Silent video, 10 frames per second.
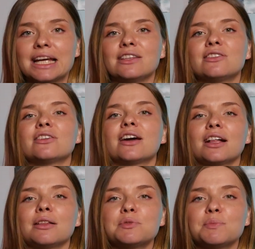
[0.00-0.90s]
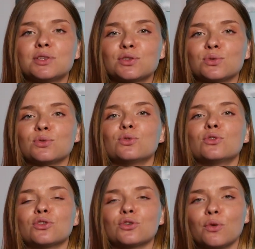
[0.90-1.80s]
It helps me to
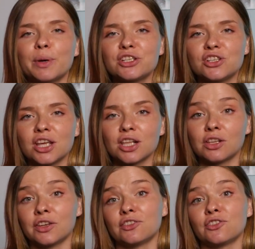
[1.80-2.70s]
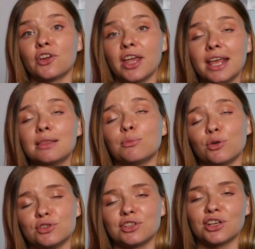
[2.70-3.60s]
grow my channel and create
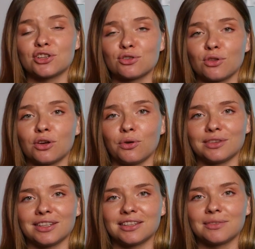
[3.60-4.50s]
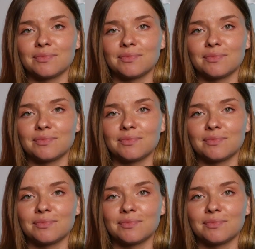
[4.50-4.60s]
more educational content.